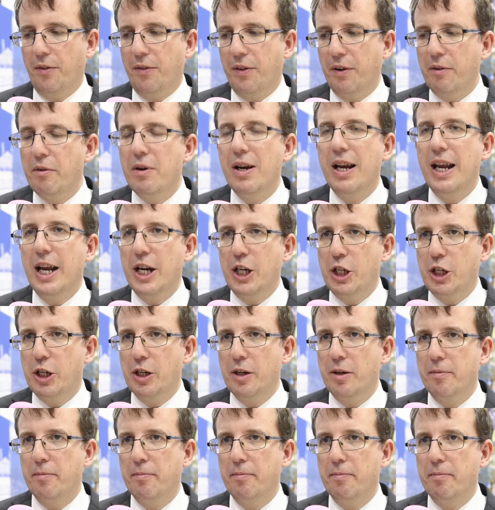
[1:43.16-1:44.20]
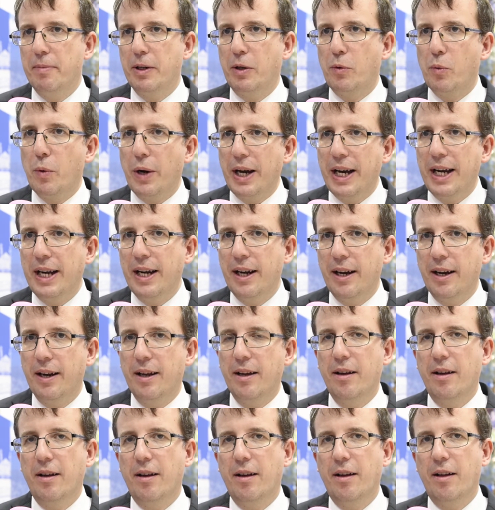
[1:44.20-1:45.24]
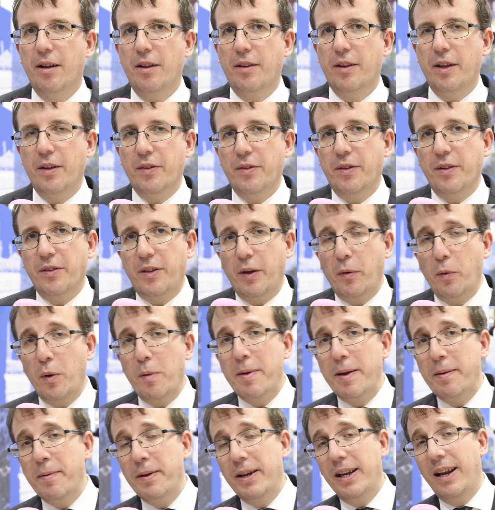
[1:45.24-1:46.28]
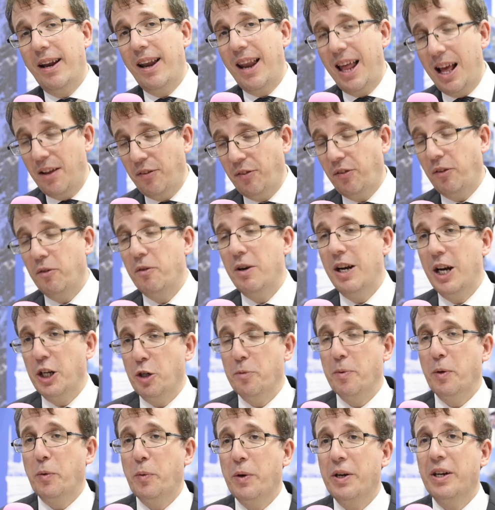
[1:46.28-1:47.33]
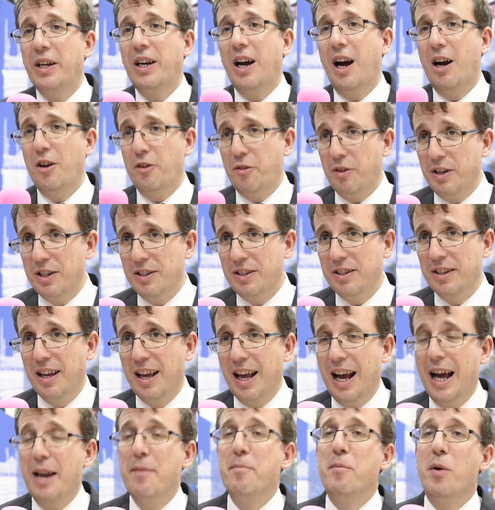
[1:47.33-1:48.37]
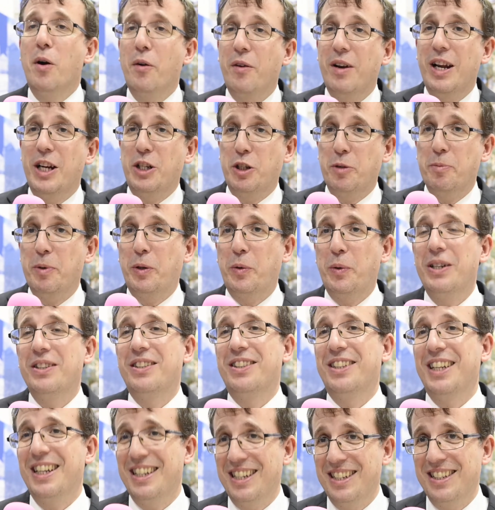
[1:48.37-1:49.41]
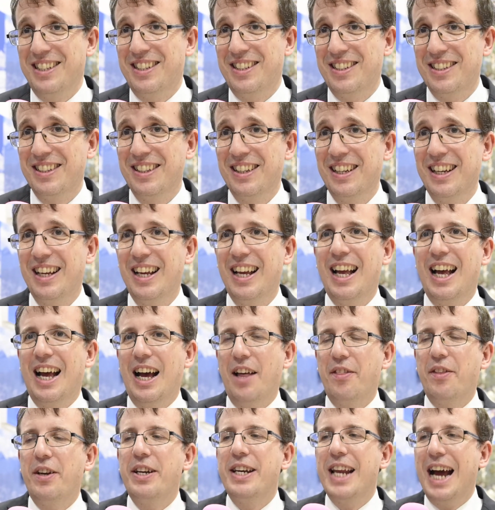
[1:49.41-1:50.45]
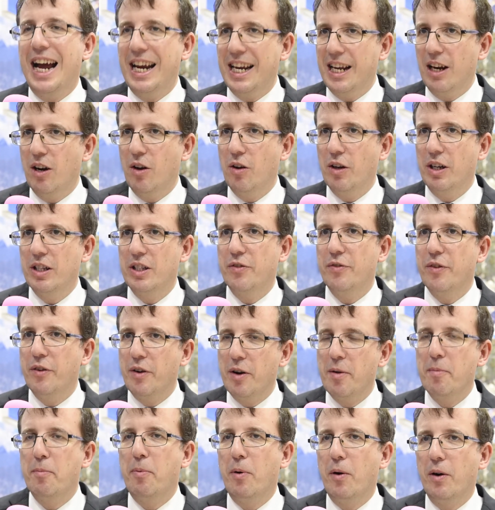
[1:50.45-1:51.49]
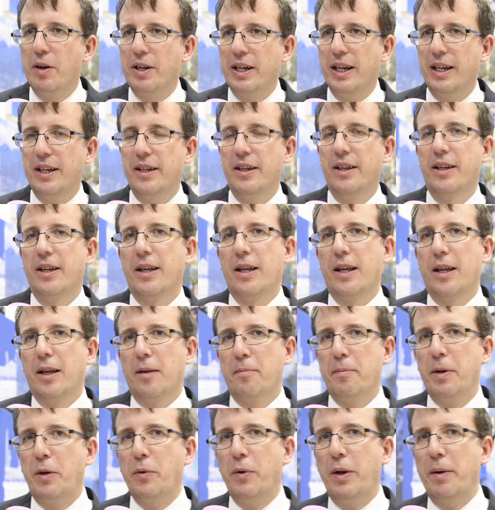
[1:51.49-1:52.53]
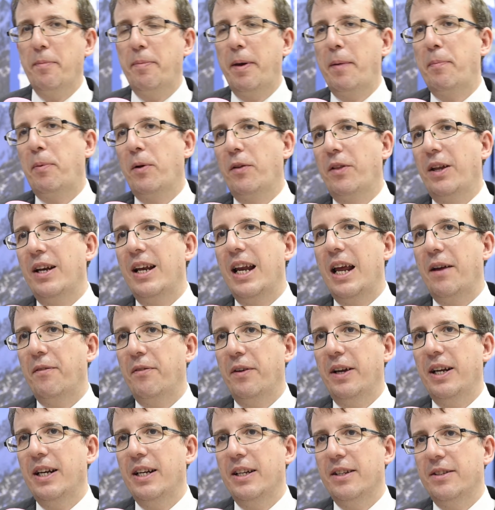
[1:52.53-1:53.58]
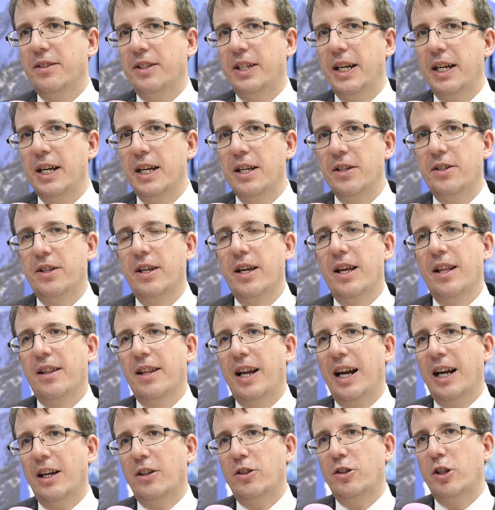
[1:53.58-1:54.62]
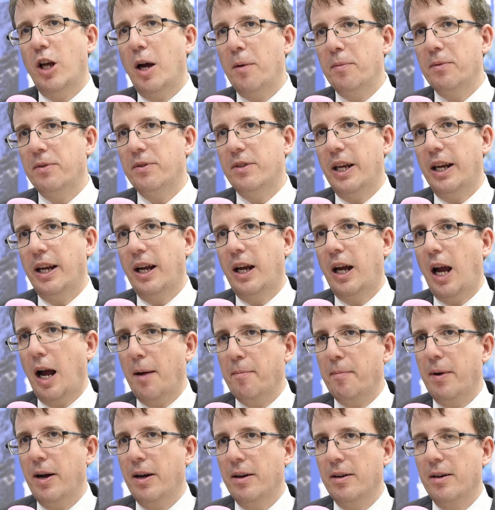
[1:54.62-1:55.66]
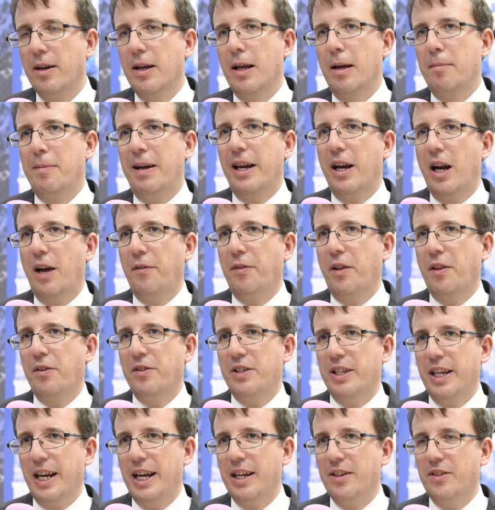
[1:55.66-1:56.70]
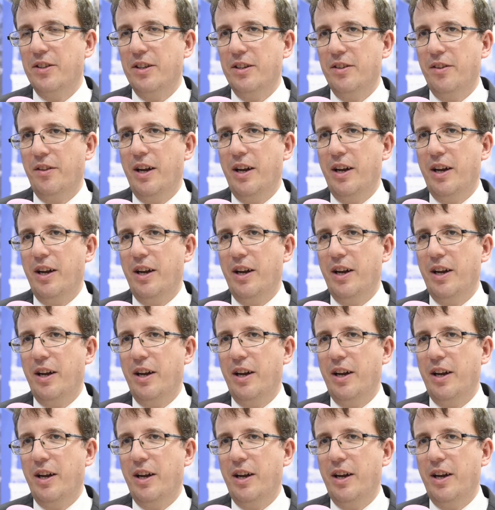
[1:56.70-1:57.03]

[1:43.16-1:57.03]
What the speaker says: relation between there will be less relation between countries and more relation between cities, and the dialogue is very important between people that live in cities. There are something common, but a lot of things